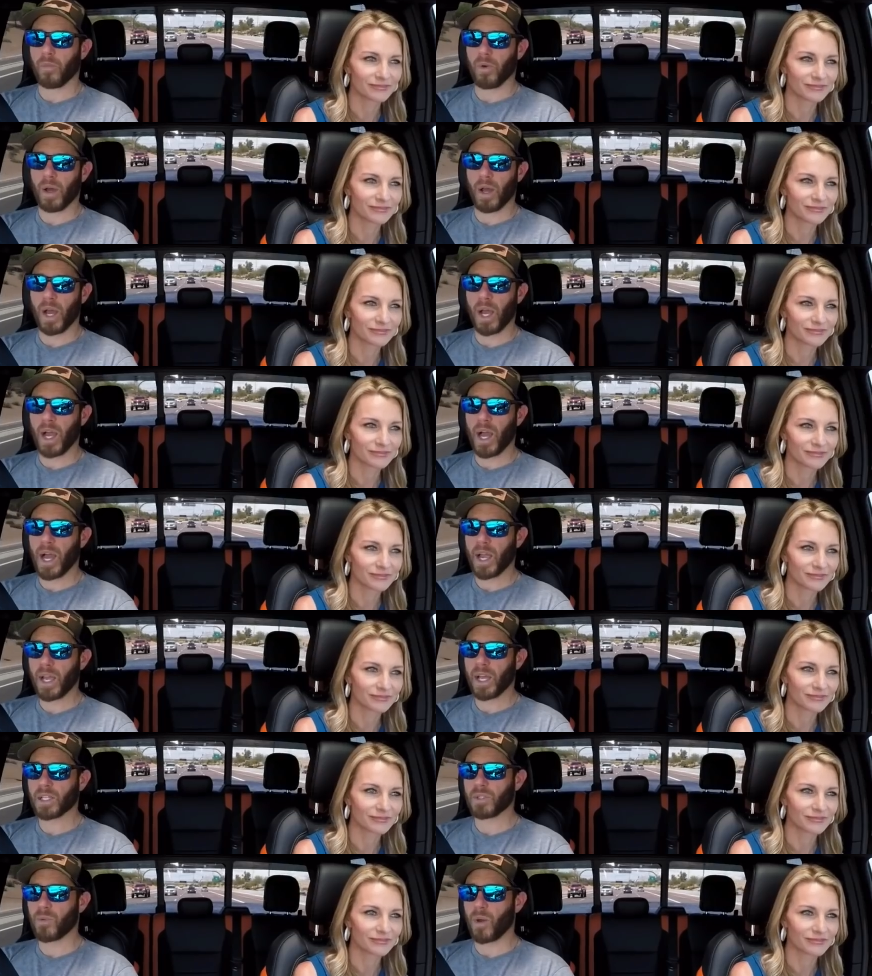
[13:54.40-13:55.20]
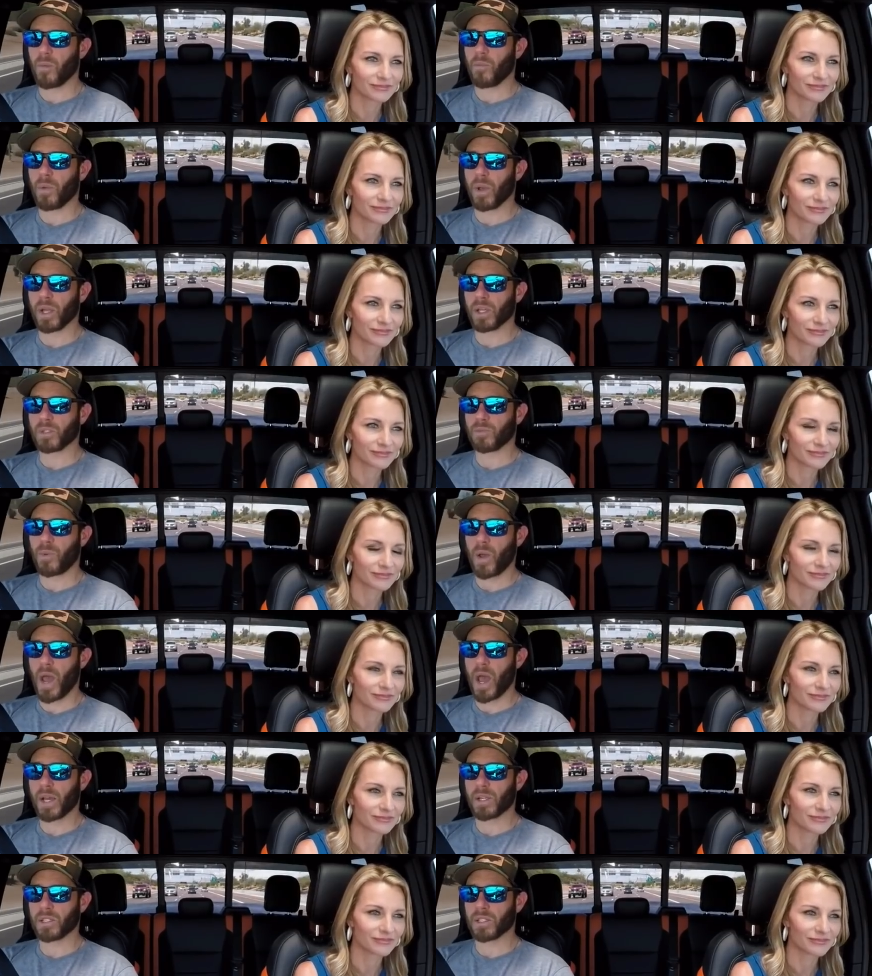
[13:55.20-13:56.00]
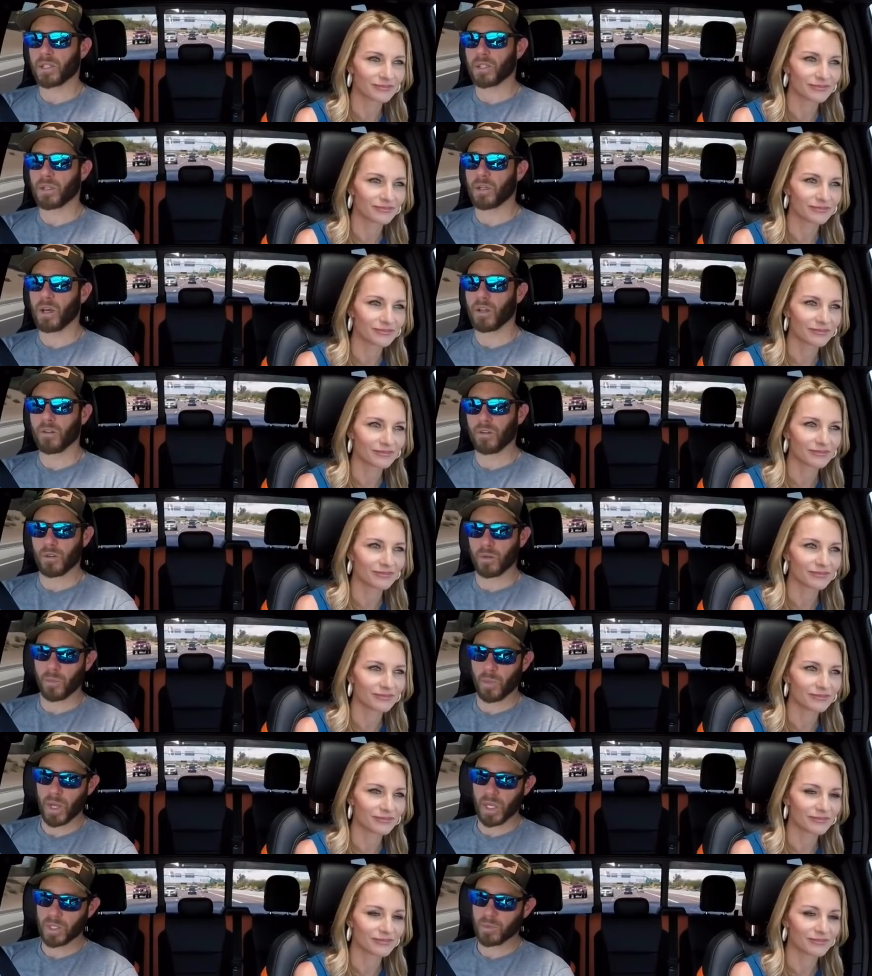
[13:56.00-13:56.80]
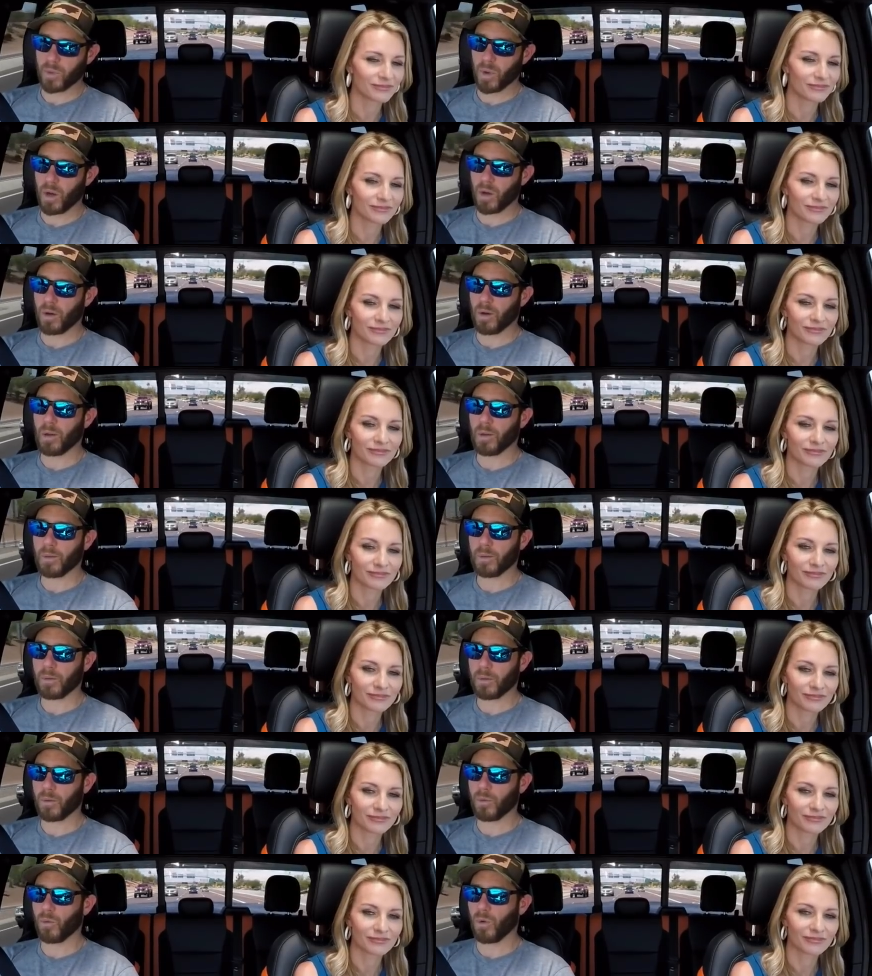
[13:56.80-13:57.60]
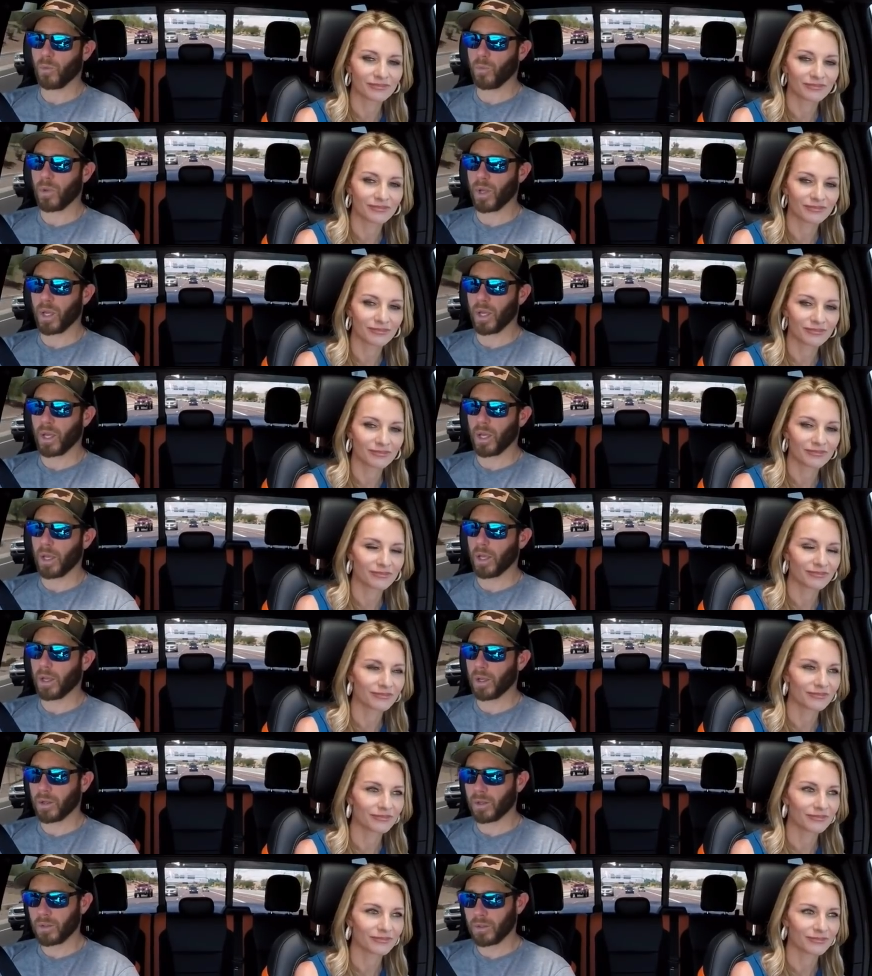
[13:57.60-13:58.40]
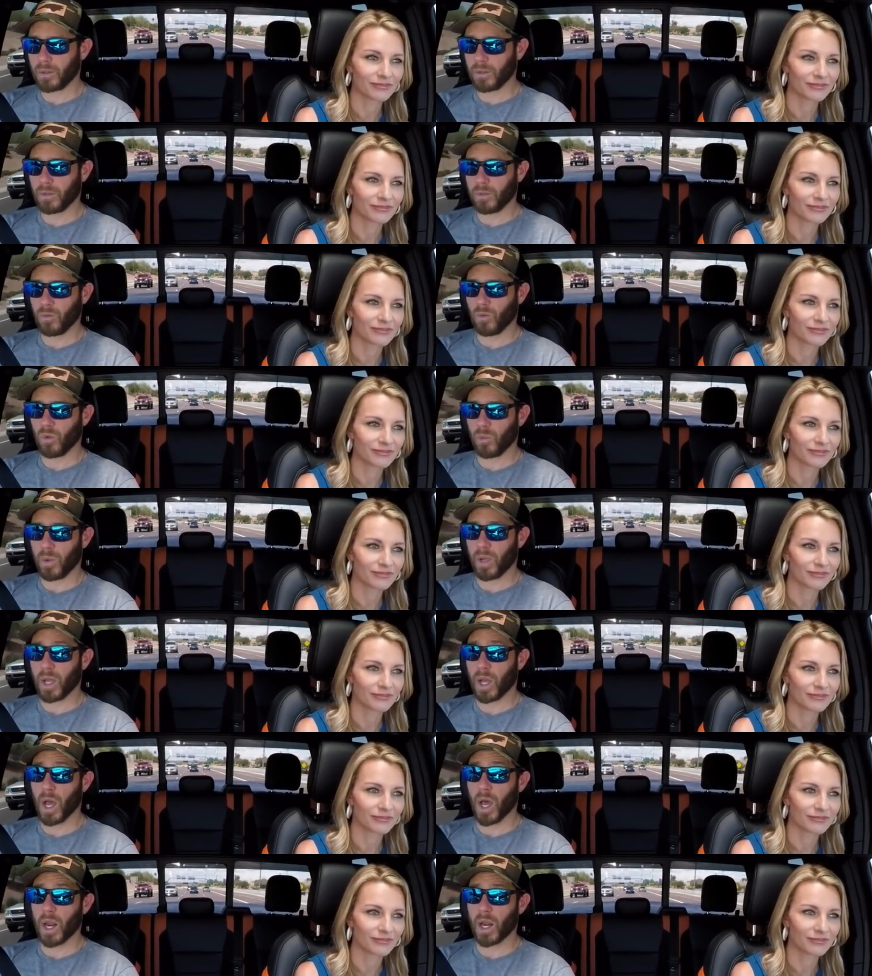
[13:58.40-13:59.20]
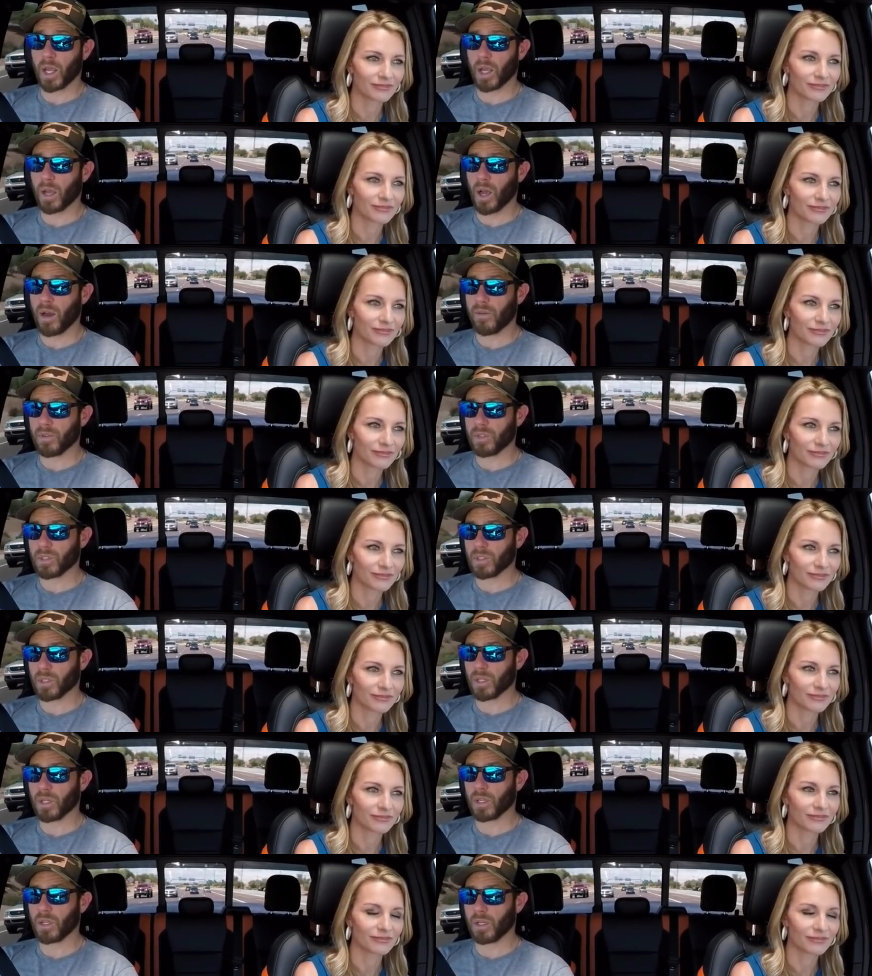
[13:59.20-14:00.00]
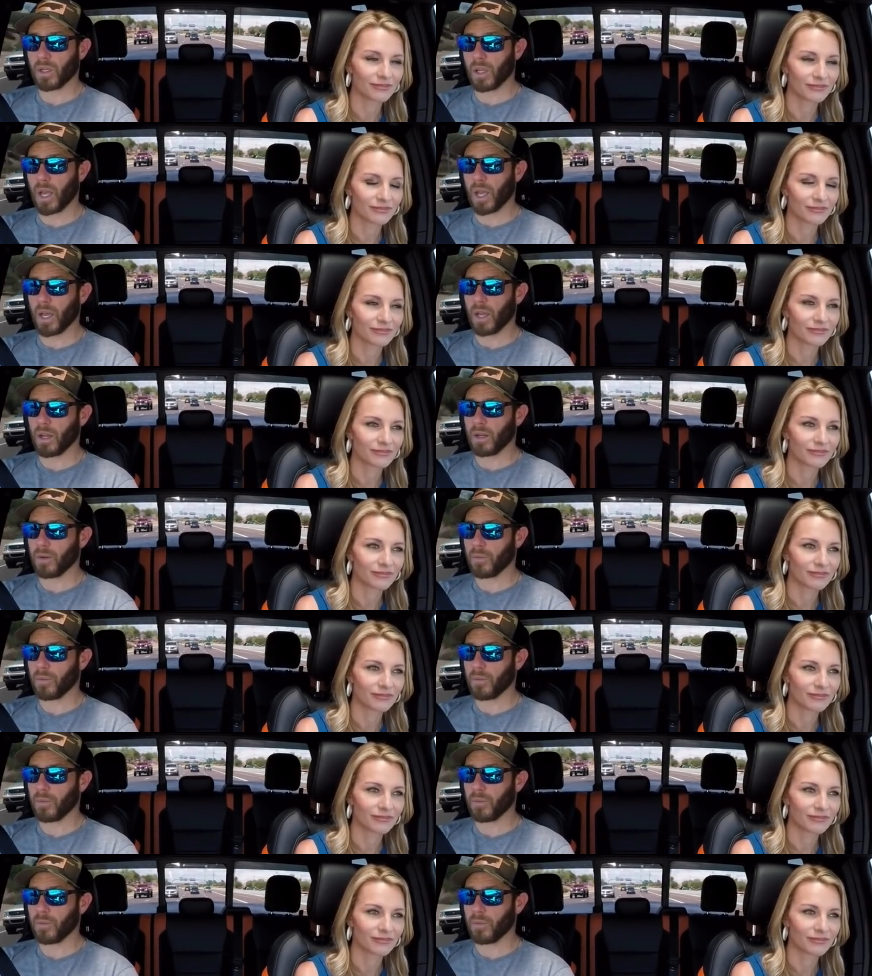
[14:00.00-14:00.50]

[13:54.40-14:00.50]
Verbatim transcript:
Speaker 1: I, I guess my biggest passion, other than baseball, would be would be hunting, obviously, and